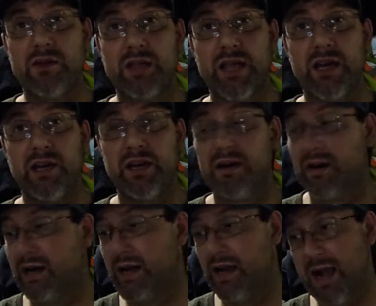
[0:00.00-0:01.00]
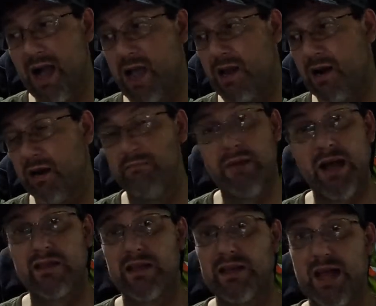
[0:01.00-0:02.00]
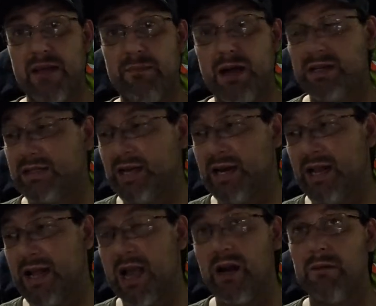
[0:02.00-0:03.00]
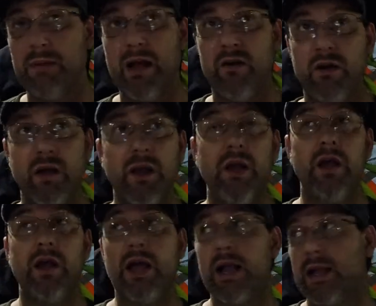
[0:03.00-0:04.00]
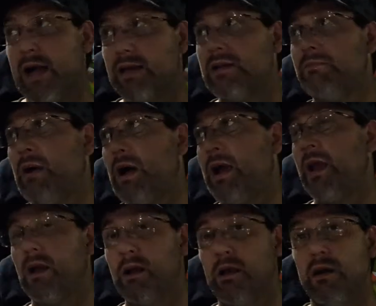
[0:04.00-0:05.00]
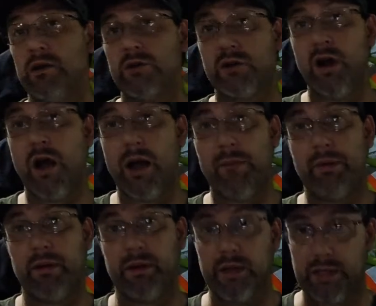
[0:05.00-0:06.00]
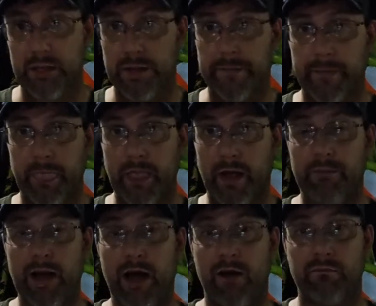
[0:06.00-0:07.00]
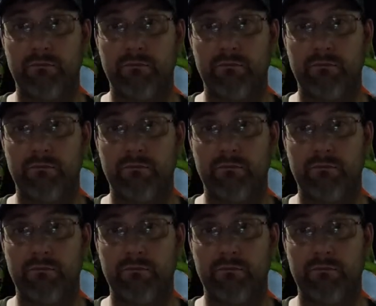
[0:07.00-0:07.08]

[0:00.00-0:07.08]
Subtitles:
getting here, and I got here about the time I said I got here about. I got to my drop about